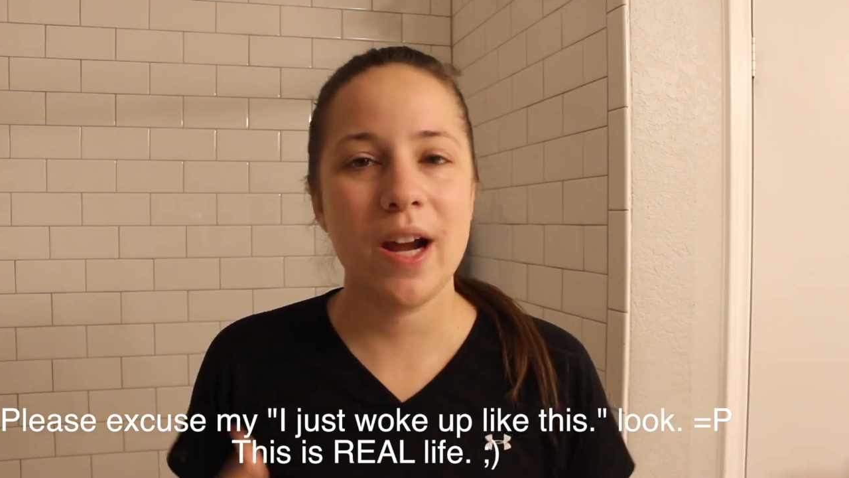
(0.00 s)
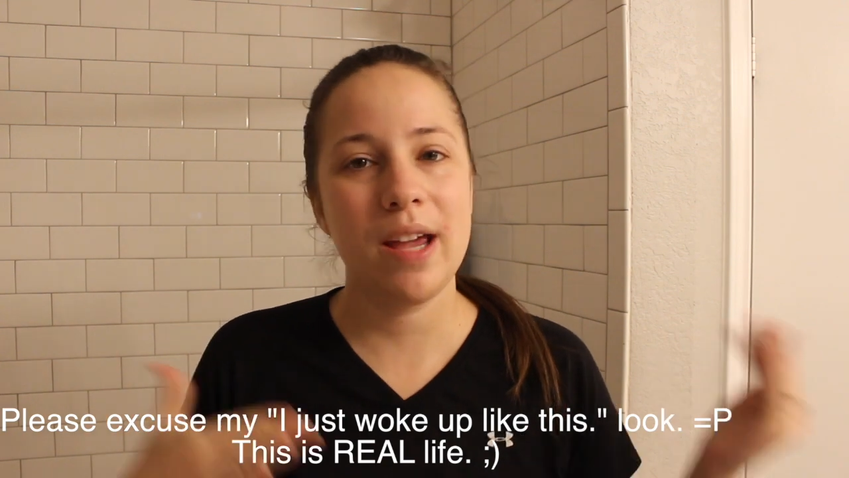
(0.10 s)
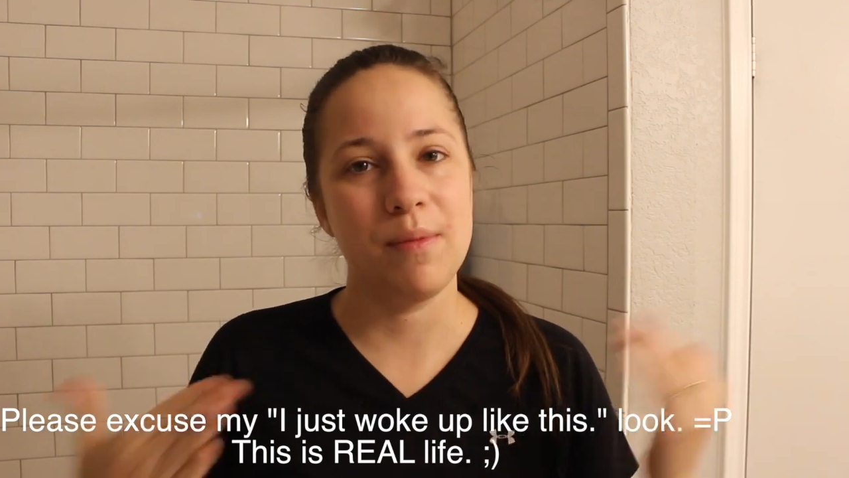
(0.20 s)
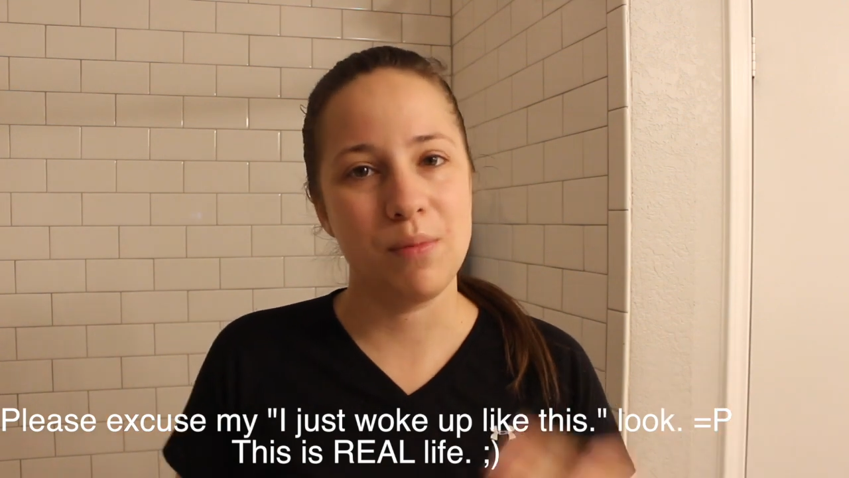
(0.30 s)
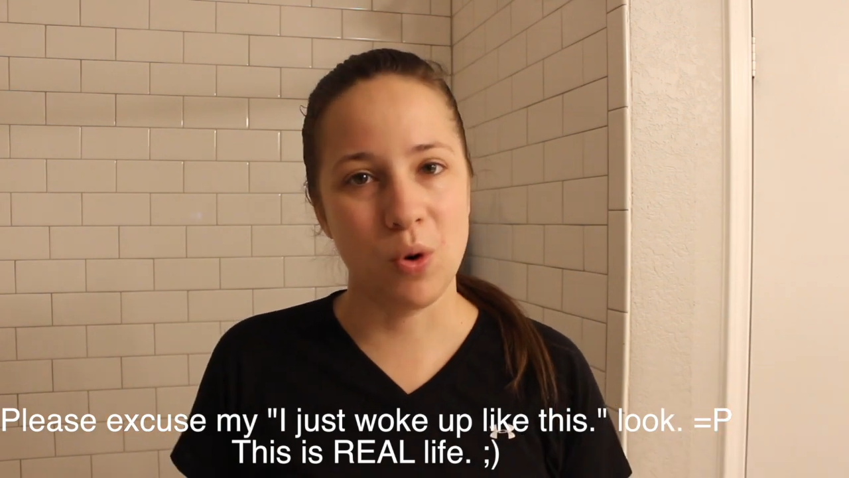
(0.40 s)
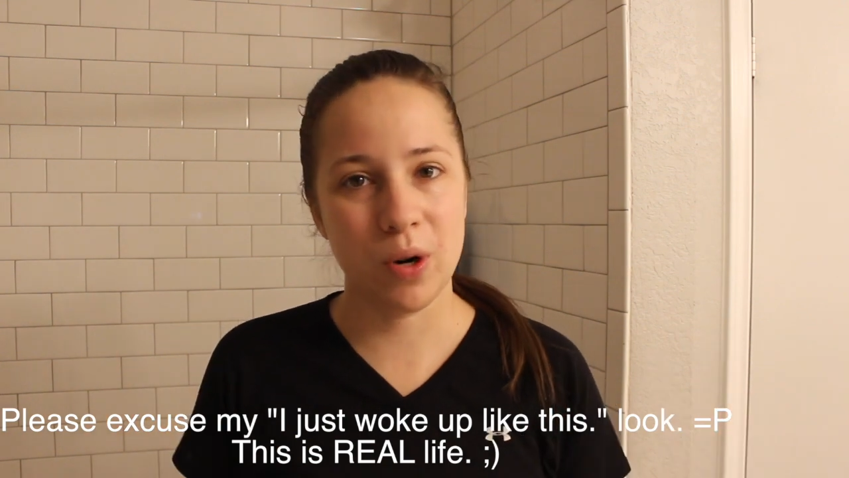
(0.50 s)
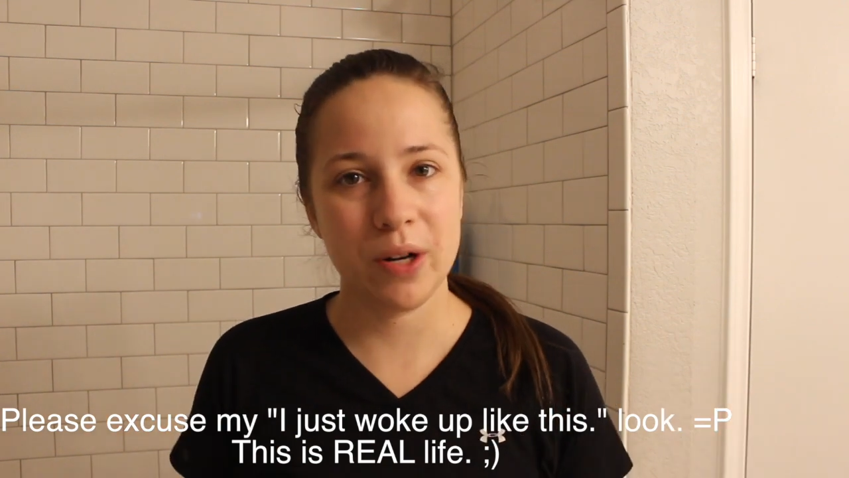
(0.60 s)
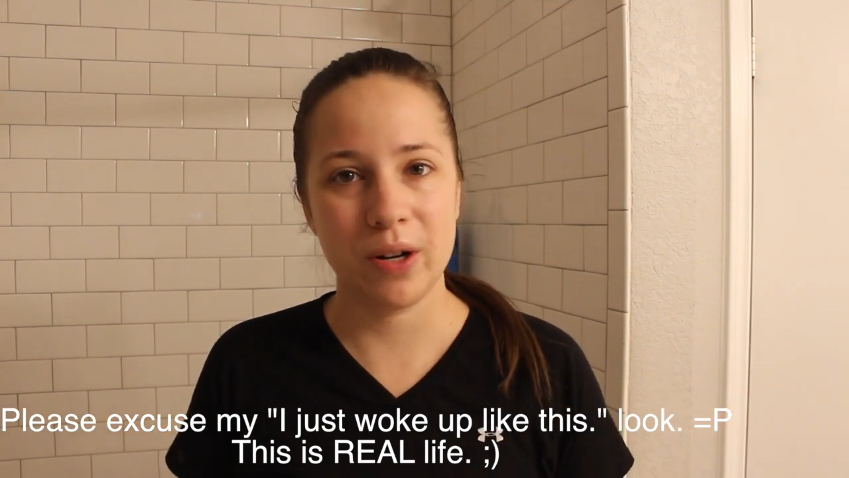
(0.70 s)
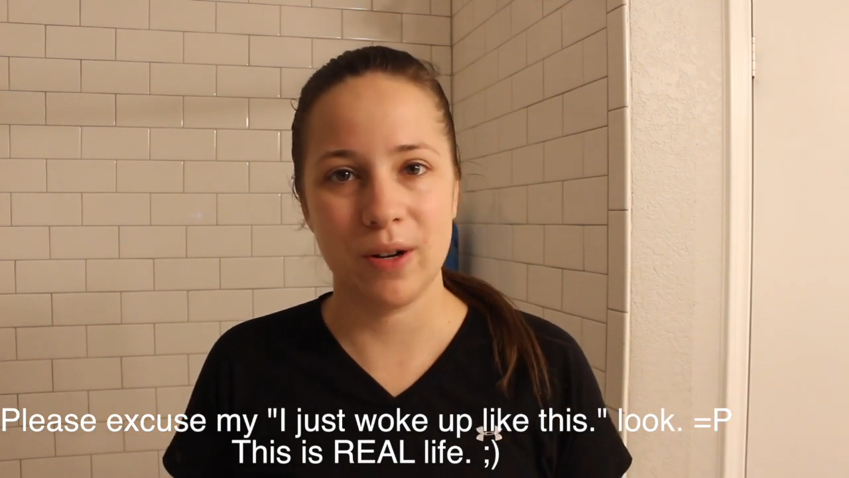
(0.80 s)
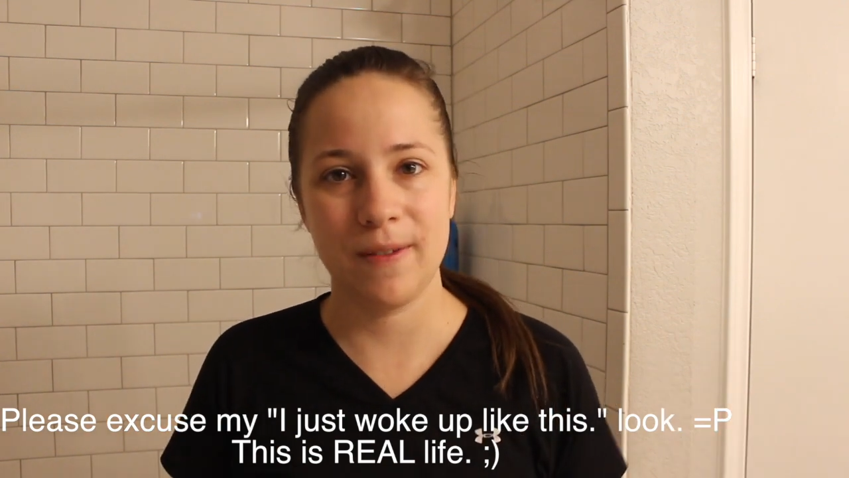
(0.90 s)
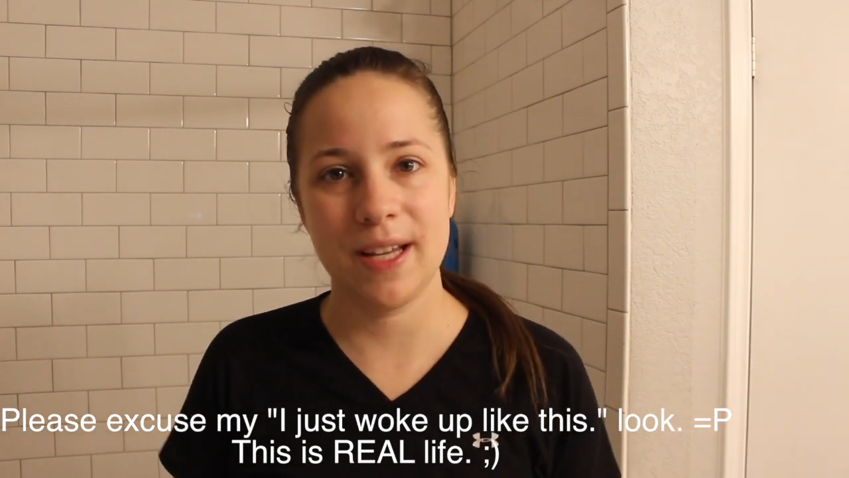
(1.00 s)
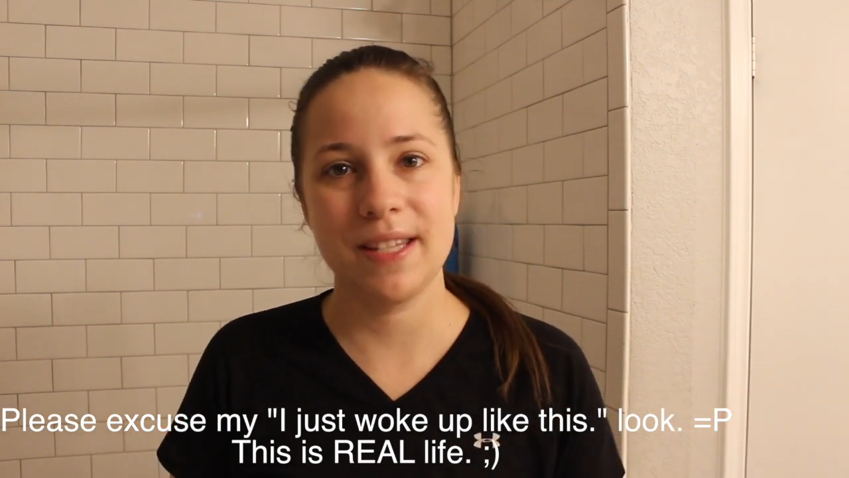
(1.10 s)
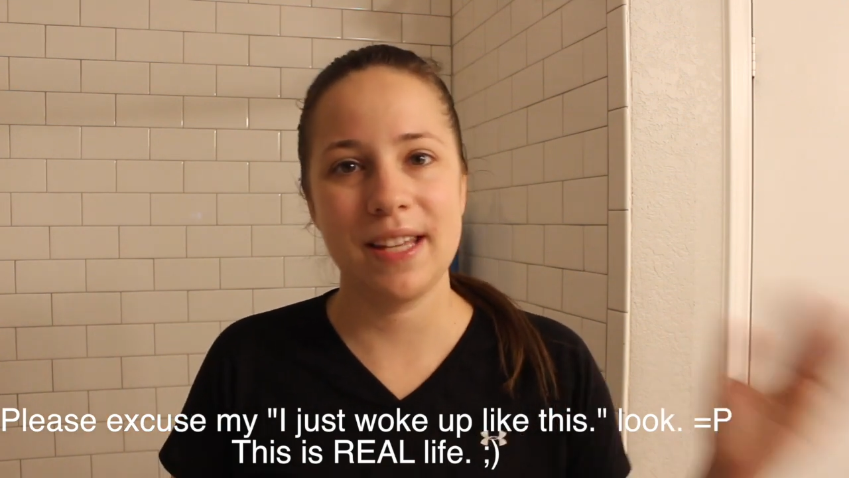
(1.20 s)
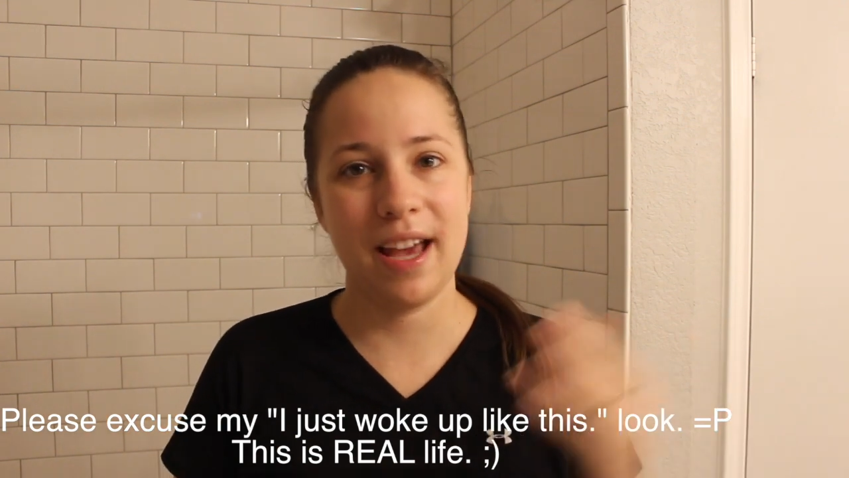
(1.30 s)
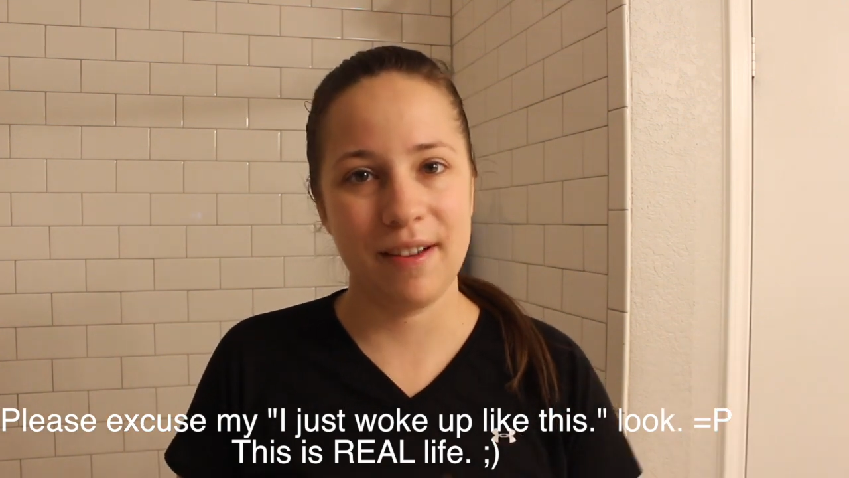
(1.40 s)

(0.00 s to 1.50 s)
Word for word: and more nervous